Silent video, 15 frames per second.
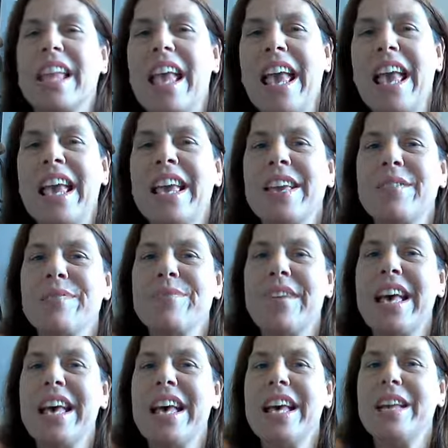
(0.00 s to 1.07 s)

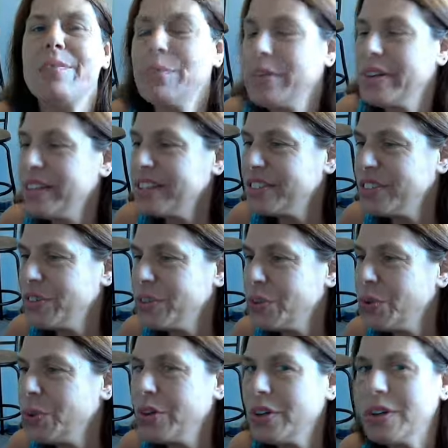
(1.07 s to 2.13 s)
Amen. Praise the
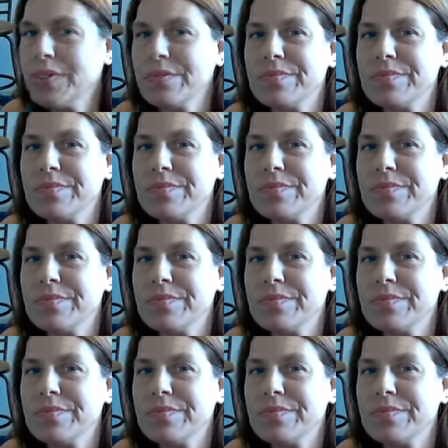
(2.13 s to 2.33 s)
Lord.